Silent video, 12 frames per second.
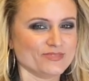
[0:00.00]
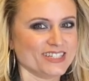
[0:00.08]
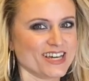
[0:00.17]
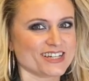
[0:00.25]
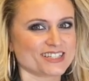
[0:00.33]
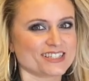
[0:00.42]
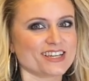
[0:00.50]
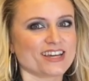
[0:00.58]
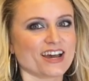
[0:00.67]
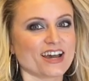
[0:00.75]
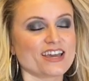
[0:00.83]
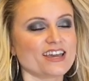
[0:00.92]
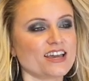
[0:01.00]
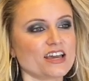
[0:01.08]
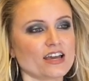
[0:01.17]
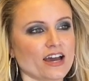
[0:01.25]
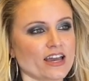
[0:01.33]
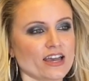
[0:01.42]
yes. And I
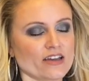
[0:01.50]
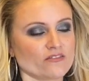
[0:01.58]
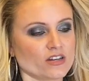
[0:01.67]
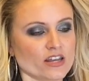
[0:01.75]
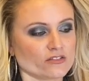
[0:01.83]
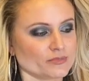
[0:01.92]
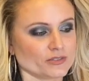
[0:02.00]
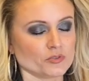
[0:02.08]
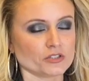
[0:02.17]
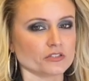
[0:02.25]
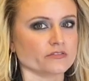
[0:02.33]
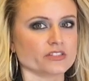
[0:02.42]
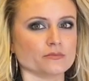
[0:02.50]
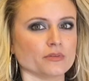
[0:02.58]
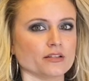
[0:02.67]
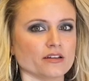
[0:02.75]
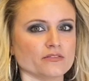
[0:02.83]
have never been more nervous in my life.